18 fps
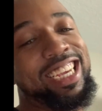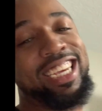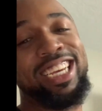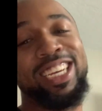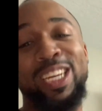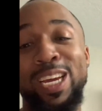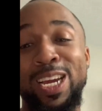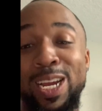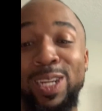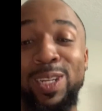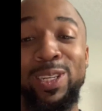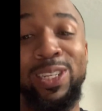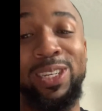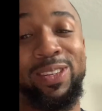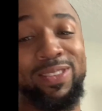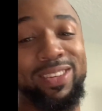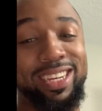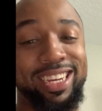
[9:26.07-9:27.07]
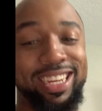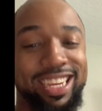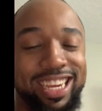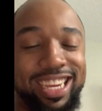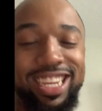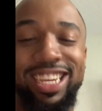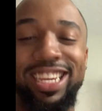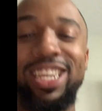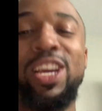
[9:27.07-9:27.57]
Hey, look.
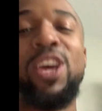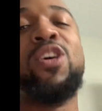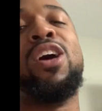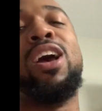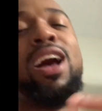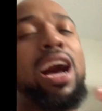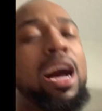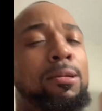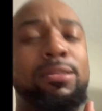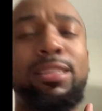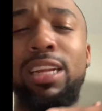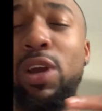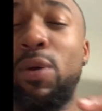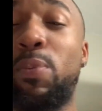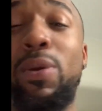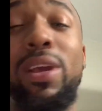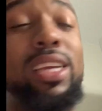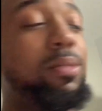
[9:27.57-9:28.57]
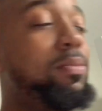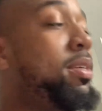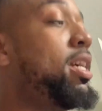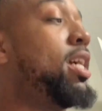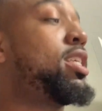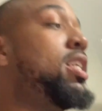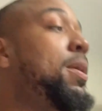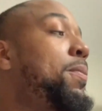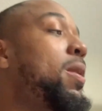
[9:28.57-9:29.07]
I'm, I'm still pissed because
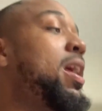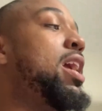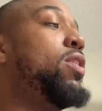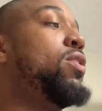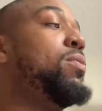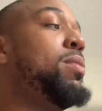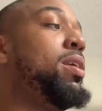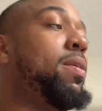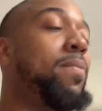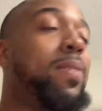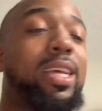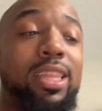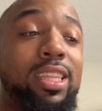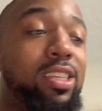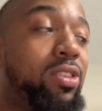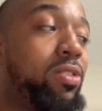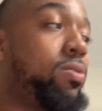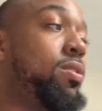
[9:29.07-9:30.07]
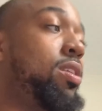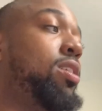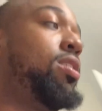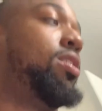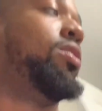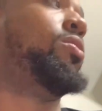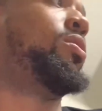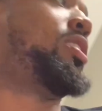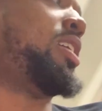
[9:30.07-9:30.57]
she played with me about this Gorilla
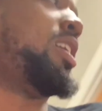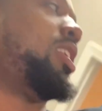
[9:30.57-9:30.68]
Glue challenge.